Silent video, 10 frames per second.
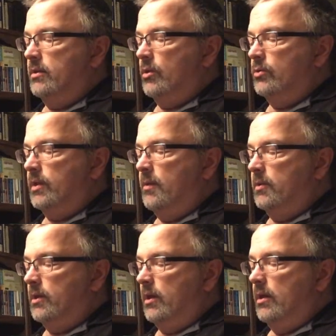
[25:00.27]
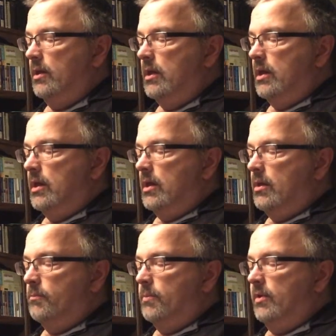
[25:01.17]
the old Emily.
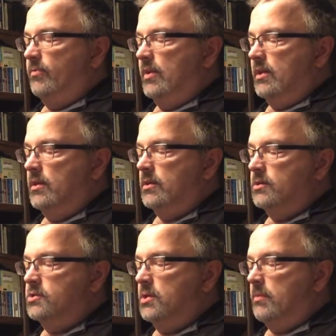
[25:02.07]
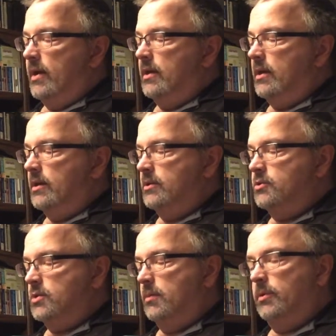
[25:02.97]
But if he didn't, she might get into
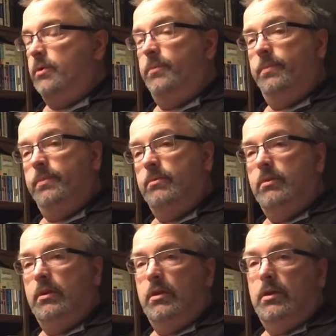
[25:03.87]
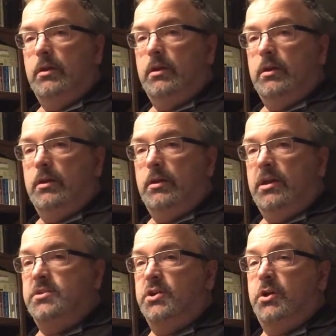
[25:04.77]
trouble.
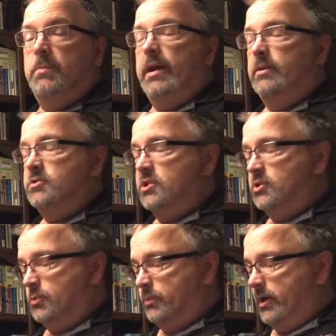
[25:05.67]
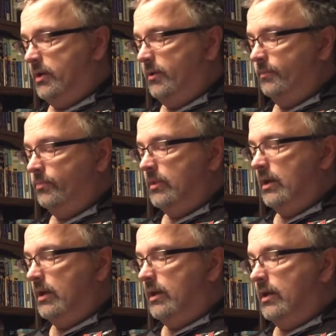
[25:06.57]
He took a bite of gingerbread.
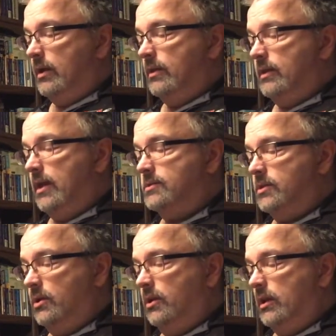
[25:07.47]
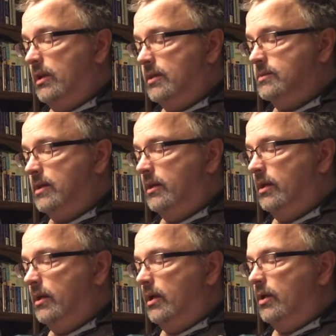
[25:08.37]
"That's good," he said.
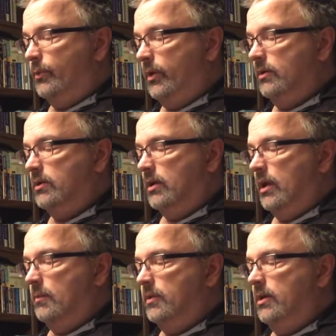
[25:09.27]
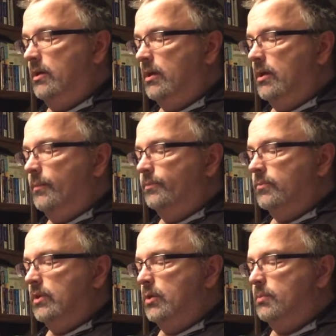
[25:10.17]
"Real good, Emily.
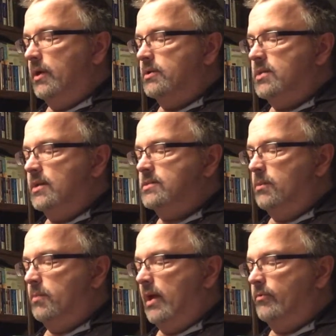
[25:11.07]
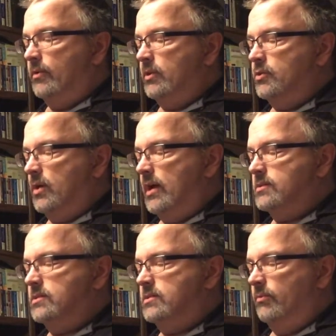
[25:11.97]
You'd better take some back for the
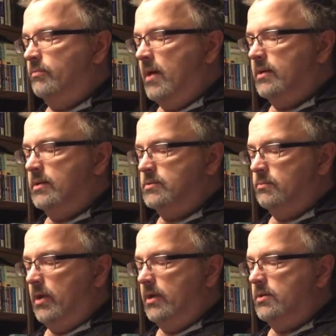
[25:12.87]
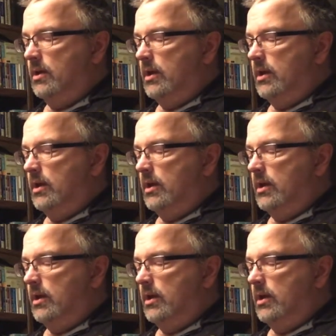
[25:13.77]
Trasks if Ma doesn't mind.